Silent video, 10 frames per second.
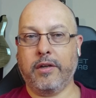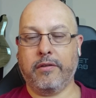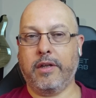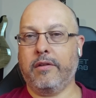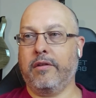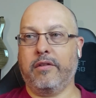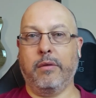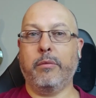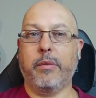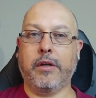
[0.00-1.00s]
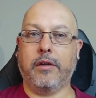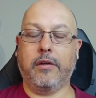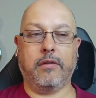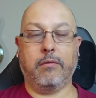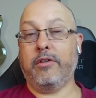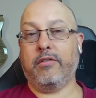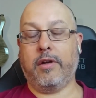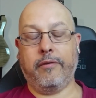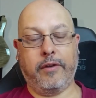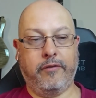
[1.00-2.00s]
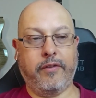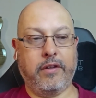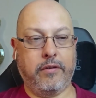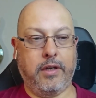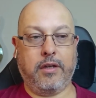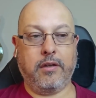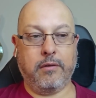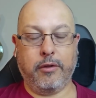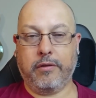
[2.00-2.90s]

studies. So some of mine looked, which I found fascinating,